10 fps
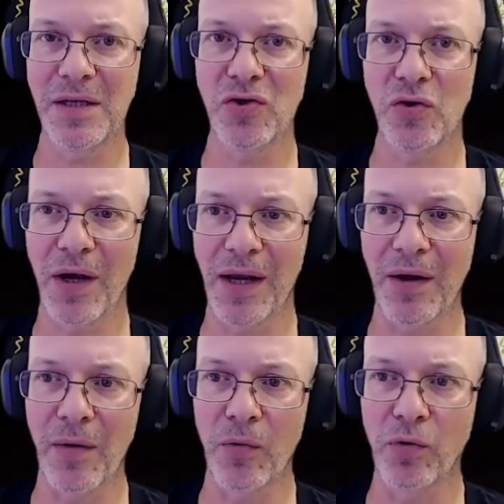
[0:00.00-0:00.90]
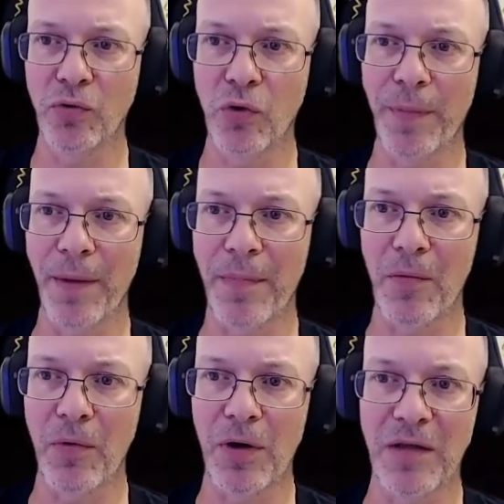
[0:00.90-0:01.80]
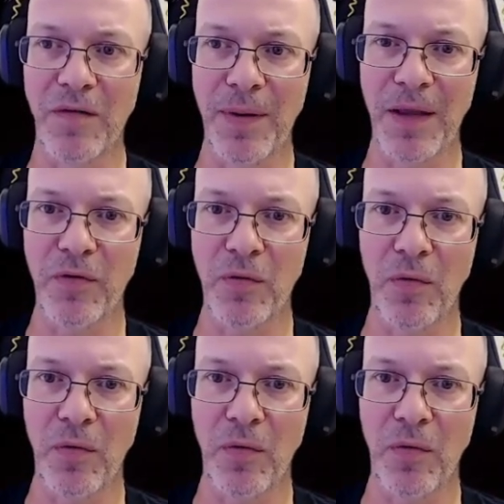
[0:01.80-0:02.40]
So I want to top up my wallet in the platform.